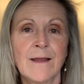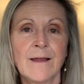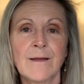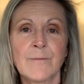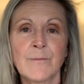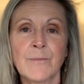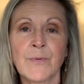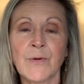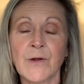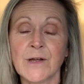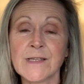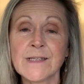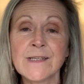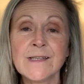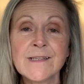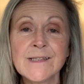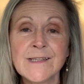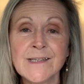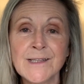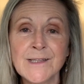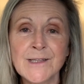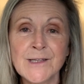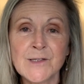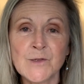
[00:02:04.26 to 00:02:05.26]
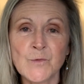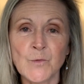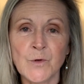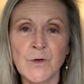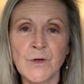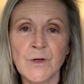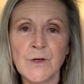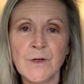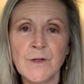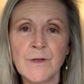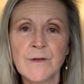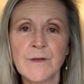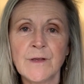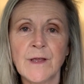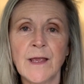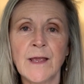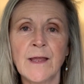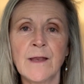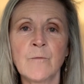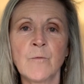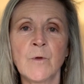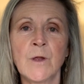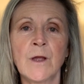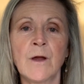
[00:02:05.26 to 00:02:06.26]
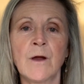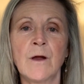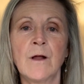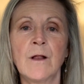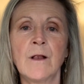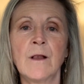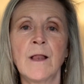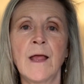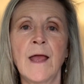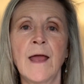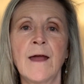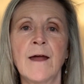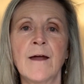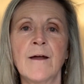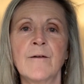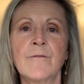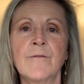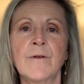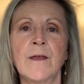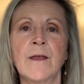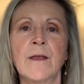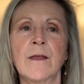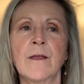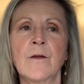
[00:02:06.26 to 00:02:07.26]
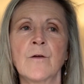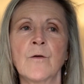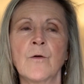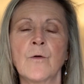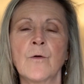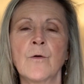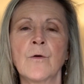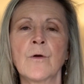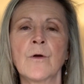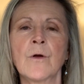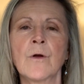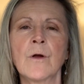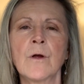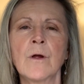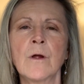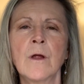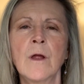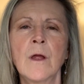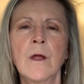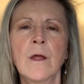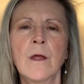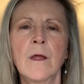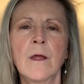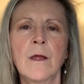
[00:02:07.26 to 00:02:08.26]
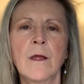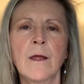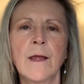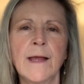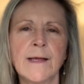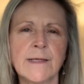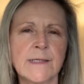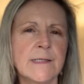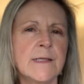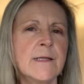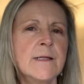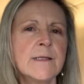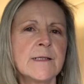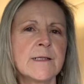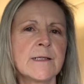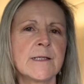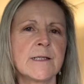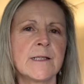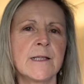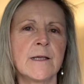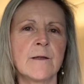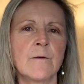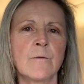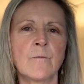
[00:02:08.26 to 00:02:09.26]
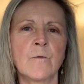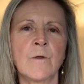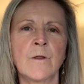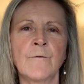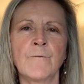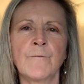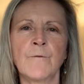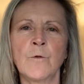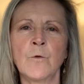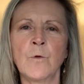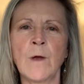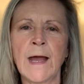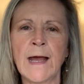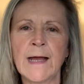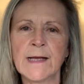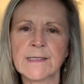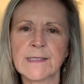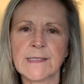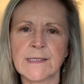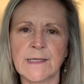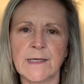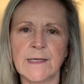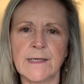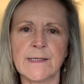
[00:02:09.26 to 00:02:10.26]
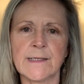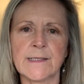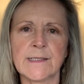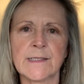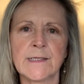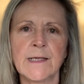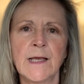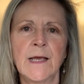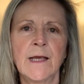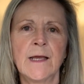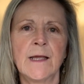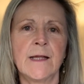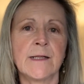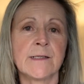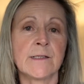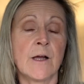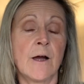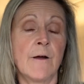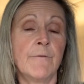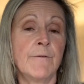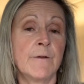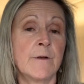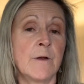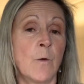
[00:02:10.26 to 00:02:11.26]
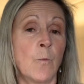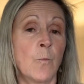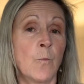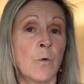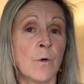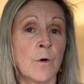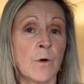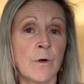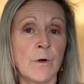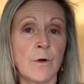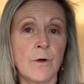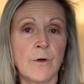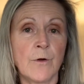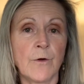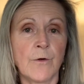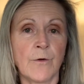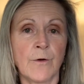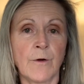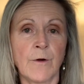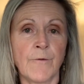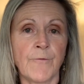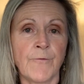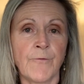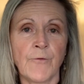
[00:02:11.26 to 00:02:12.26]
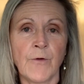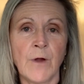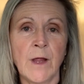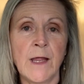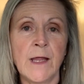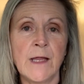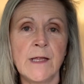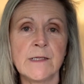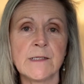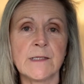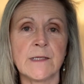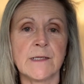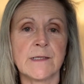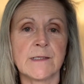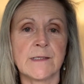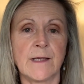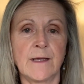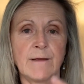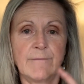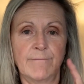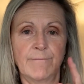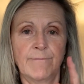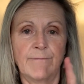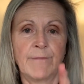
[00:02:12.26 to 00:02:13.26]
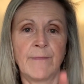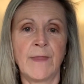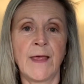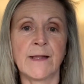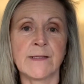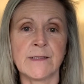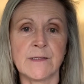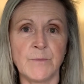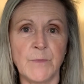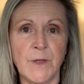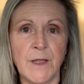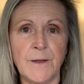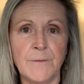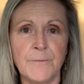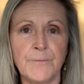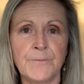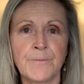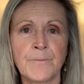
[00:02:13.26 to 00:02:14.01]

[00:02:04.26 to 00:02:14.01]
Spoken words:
presence in this world, and we all have a core essence that if you ask us, it's often a word or a phrase, and it's like, that's me.